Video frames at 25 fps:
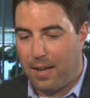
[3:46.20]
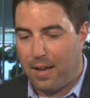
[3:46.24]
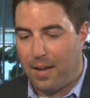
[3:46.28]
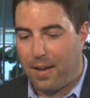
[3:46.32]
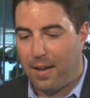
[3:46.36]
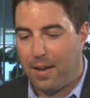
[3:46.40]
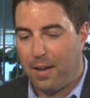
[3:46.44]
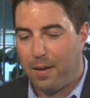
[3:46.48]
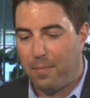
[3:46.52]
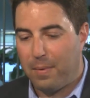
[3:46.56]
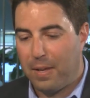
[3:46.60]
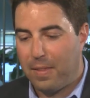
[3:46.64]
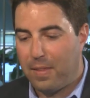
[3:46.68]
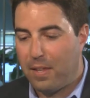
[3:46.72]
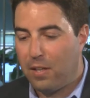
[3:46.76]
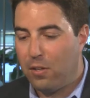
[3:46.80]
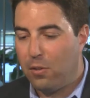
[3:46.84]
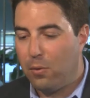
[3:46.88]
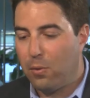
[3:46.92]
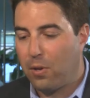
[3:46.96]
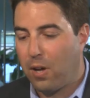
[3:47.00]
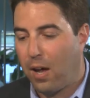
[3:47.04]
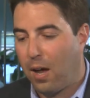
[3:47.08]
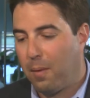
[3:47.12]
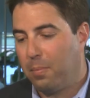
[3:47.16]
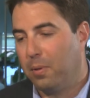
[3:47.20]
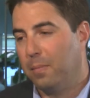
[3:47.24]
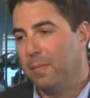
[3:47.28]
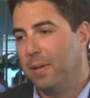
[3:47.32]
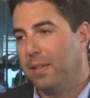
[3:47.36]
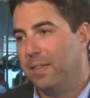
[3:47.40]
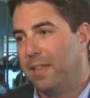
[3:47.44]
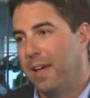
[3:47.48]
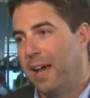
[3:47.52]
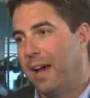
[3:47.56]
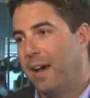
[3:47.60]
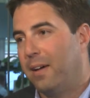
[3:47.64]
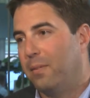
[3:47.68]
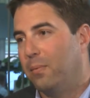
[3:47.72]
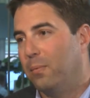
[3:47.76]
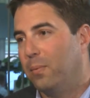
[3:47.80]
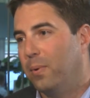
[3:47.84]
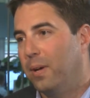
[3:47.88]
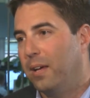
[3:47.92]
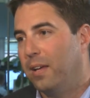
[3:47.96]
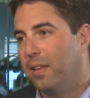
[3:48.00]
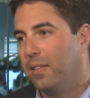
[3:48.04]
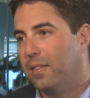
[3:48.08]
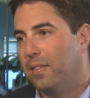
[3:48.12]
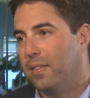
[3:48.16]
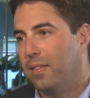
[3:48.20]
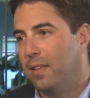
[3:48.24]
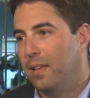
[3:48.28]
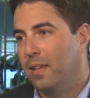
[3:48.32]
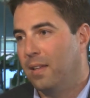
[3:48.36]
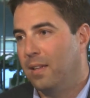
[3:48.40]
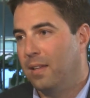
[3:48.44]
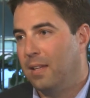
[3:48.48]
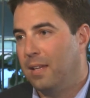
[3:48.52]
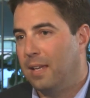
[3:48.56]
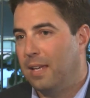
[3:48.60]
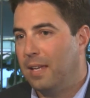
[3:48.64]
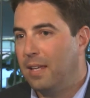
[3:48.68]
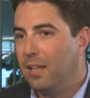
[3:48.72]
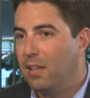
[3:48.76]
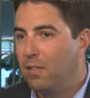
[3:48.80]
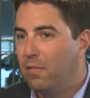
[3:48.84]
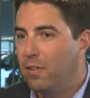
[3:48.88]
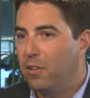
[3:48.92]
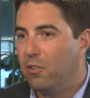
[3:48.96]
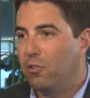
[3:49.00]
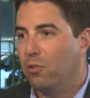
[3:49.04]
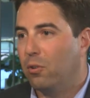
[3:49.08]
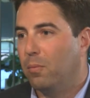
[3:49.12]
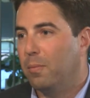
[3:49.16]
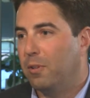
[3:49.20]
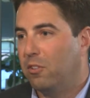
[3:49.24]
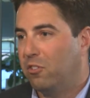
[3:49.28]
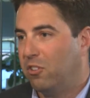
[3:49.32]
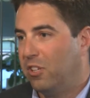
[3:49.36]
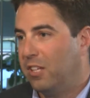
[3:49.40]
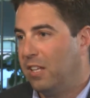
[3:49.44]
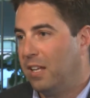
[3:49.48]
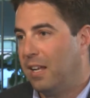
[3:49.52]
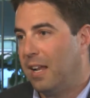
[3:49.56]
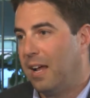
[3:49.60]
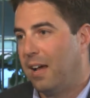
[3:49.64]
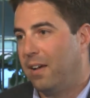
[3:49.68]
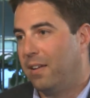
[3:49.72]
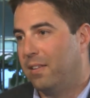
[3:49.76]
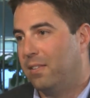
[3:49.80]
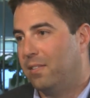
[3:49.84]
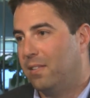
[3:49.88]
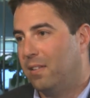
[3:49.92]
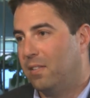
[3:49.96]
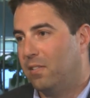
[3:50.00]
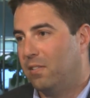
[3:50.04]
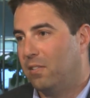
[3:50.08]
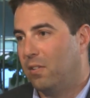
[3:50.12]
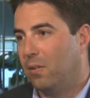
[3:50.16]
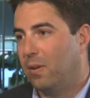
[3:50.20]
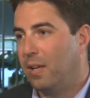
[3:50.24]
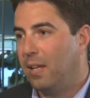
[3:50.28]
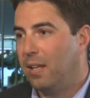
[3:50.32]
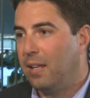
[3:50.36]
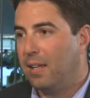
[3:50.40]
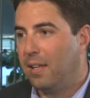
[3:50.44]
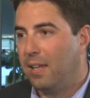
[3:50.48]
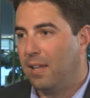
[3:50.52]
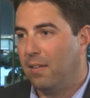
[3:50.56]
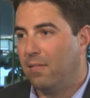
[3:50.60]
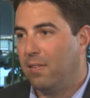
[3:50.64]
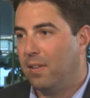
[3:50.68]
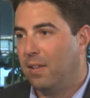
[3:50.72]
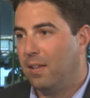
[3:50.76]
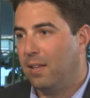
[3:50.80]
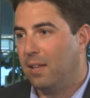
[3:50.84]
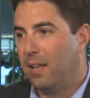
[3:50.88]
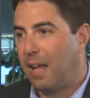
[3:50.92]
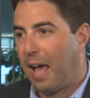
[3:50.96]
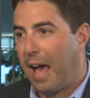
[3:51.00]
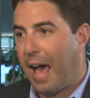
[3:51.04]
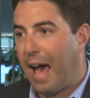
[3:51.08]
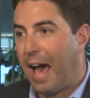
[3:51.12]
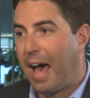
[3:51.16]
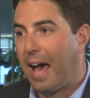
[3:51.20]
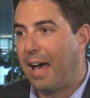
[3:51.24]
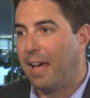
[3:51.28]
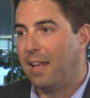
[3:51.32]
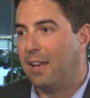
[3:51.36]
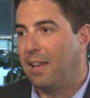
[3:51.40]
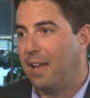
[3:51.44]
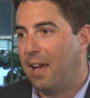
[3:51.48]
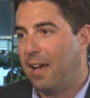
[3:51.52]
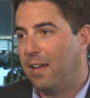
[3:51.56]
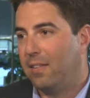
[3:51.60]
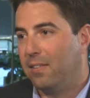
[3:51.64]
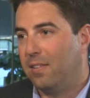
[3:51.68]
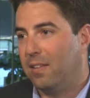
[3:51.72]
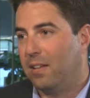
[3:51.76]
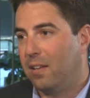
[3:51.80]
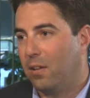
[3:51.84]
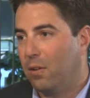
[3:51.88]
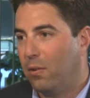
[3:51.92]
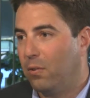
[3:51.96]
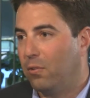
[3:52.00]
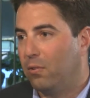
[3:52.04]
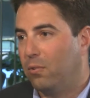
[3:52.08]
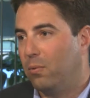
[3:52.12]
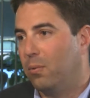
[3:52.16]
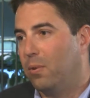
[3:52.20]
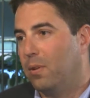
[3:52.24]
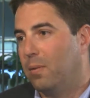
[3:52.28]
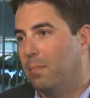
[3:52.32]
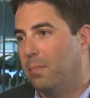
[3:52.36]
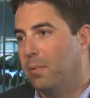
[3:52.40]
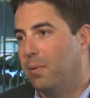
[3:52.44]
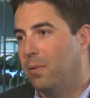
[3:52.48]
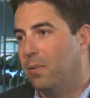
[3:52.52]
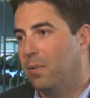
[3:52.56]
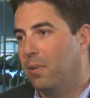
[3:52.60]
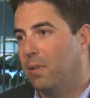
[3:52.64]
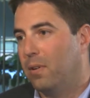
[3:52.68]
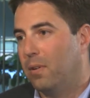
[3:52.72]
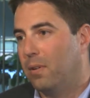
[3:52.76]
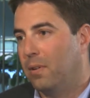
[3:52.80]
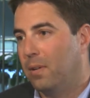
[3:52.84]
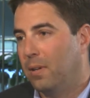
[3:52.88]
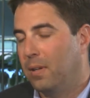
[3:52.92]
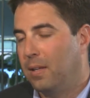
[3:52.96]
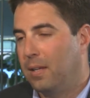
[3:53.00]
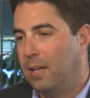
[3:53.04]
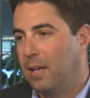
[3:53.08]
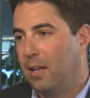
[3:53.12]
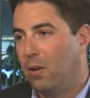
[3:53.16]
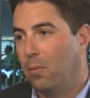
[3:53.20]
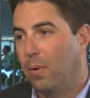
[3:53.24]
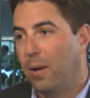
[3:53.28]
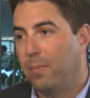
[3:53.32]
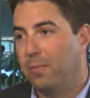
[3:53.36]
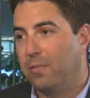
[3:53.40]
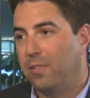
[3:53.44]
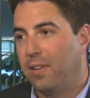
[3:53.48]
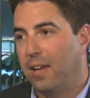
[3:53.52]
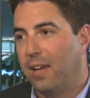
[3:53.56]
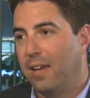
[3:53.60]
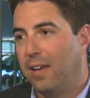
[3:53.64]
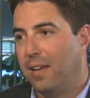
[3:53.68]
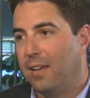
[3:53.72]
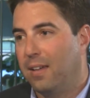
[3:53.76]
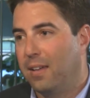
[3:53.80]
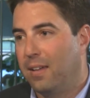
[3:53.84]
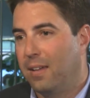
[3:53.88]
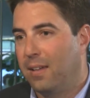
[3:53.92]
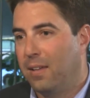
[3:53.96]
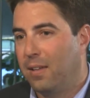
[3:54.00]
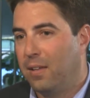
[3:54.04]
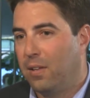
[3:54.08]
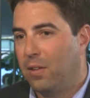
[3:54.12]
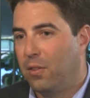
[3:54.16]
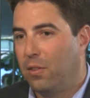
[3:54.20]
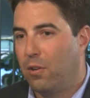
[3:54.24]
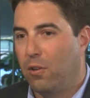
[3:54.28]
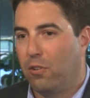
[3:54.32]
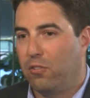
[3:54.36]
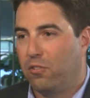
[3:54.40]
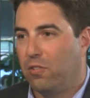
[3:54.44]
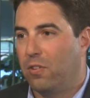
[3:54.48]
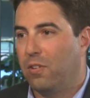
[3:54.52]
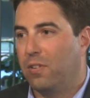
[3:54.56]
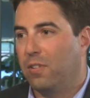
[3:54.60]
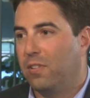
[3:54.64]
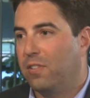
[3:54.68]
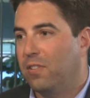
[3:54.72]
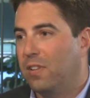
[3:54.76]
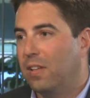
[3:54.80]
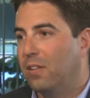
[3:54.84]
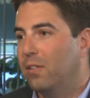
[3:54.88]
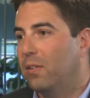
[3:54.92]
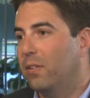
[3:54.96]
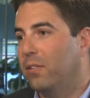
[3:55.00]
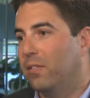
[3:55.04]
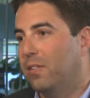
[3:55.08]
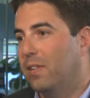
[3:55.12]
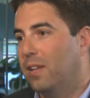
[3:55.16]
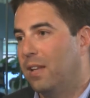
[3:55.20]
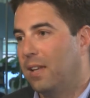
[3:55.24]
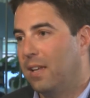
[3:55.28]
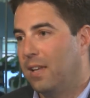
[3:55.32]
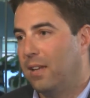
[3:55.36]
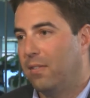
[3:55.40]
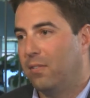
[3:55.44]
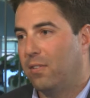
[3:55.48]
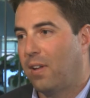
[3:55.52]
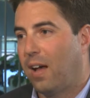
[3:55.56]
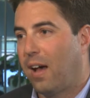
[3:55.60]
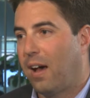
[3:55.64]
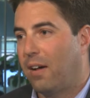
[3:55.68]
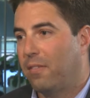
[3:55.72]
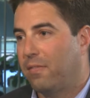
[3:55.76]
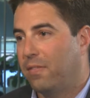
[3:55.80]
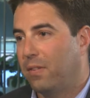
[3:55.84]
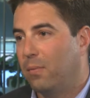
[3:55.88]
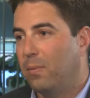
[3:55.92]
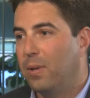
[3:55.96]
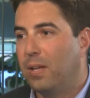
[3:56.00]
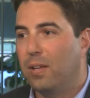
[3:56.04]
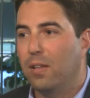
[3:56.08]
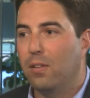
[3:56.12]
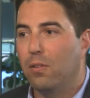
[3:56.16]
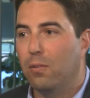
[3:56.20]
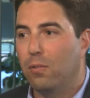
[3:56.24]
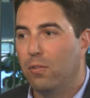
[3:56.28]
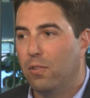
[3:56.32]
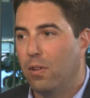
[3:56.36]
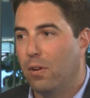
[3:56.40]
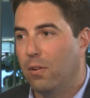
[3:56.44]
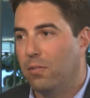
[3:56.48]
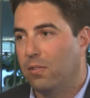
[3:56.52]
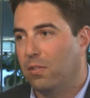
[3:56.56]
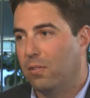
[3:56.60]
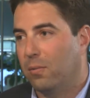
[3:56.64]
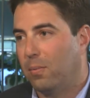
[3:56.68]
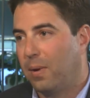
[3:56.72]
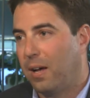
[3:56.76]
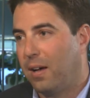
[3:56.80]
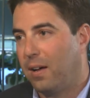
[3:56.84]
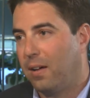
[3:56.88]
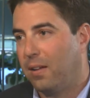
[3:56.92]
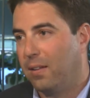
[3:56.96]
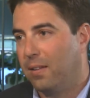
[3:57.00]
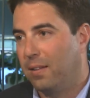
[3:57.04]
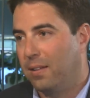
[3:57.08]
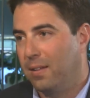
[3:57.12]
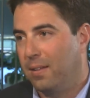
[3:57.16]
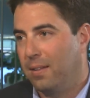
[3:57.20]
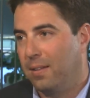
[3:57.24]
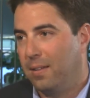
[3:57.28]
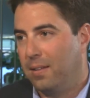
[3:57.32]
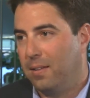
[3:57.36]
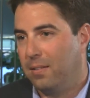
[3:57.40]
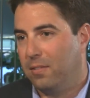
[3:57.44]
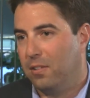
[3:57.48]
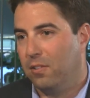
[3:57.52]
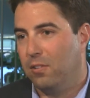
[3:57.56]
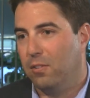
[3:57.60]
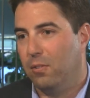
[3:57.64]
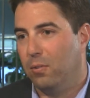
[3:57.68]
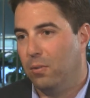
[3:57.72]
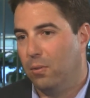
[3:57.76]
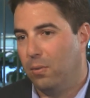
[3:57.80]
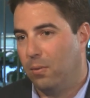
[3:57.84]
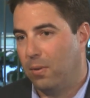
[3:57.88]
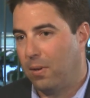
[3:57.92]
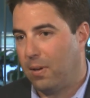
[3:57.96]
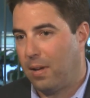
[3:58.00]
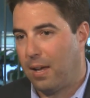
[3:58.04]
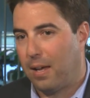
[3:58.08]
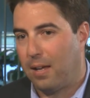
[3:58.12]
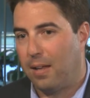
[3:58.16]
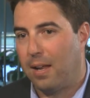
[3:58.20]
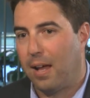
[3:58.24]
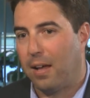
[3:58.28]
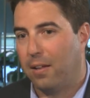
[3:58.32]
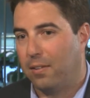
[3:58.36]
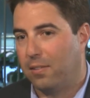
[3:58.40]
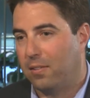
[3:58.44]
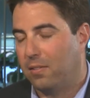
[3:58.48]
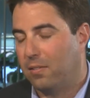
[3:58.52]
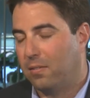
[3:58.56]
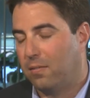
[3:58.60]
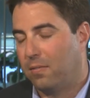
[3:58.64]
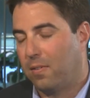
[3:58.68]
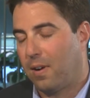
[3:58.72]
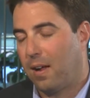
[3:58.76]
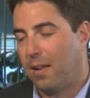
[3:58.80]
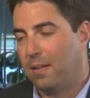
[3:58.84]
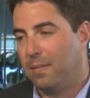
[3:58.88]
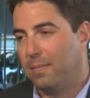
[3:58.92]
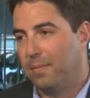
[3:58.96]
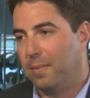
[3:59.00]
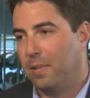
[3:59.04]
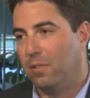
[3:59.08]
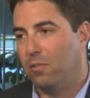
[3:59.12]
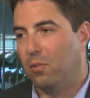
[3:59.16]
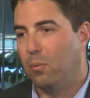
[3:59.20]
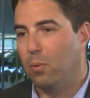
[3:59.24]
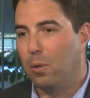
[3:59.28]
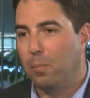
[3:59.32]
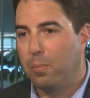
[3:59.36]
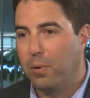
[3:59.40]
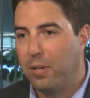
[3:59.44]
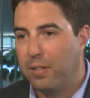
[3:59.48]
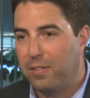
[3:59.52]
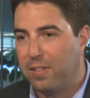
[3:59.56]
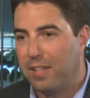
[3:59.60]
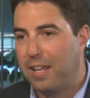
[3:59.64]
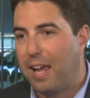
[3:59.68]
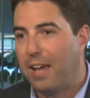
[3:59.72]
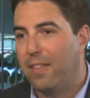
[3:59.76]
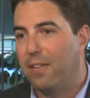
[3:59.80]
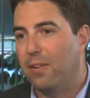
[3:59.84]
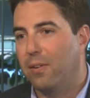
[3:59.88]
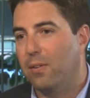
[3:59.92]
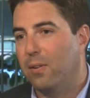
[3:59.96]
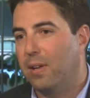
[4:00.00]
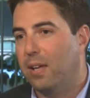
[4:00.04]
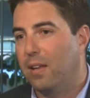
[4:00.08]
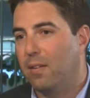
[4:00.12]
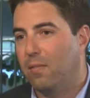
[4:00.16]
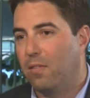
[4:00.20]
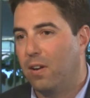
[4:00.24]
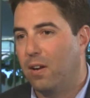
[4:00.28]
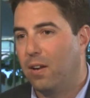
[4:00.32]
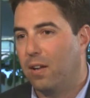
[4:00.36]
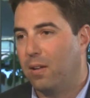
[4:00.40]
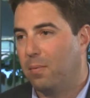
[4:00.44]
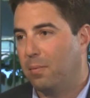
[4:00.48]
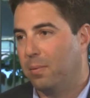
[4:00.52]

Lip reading: And then you complement that with individual machine analysis. So any given ad, as it goes to a computer and a website, there are certain signals that it gives off, and we can use those as well to do analysis of fraud. And so when you put it together, you get a very